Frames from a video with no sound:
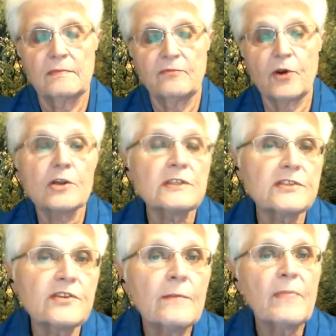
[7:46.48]

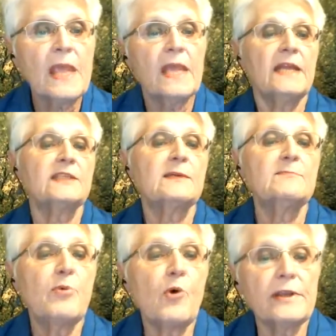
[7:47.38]
First, it's
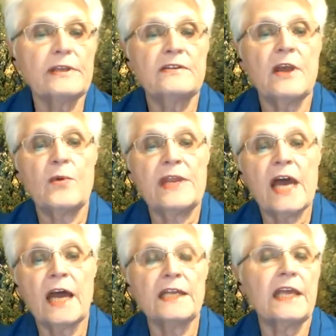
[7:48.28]
important that we
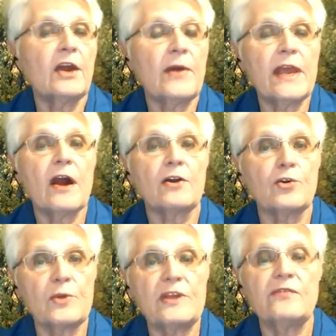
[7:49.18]
not carry our
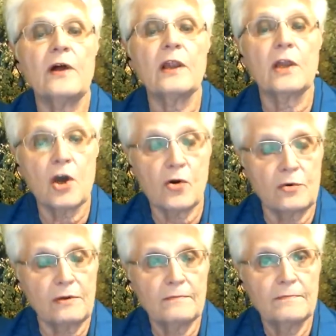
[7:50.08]
grief
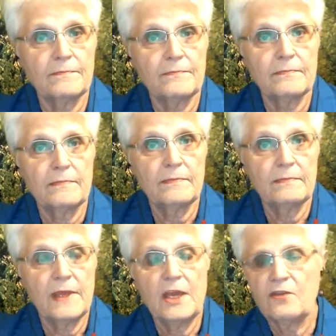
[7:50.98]
alone.
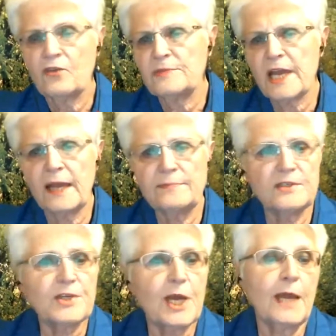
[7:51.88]
From time to
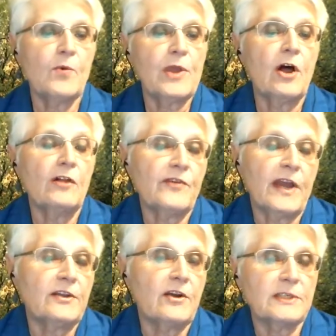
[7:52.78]
time, we all
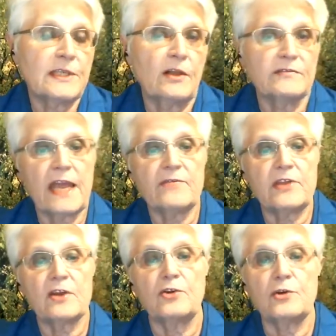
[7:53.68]
find ourselves
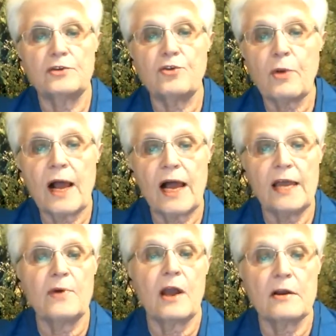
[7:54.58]
having a good cry
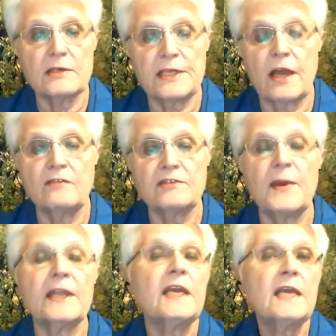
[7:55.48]
by ourselves,
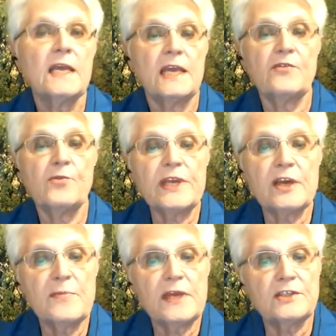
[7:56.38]
but if we
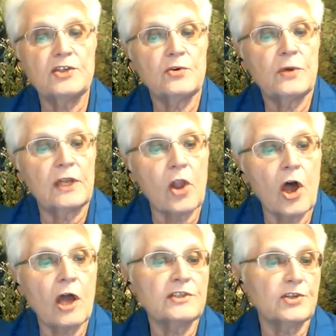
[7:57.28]
commit to doing
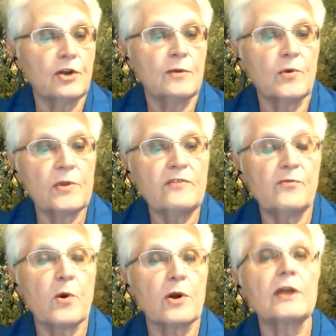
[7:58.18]
long-term grief
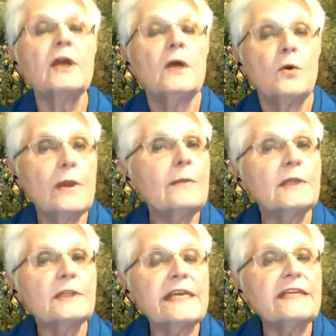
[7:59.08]
work, we
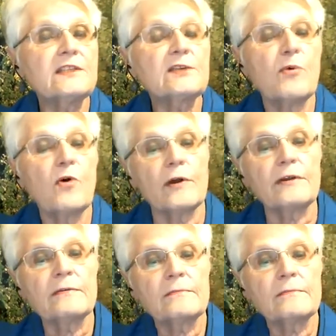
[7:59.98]
will need support.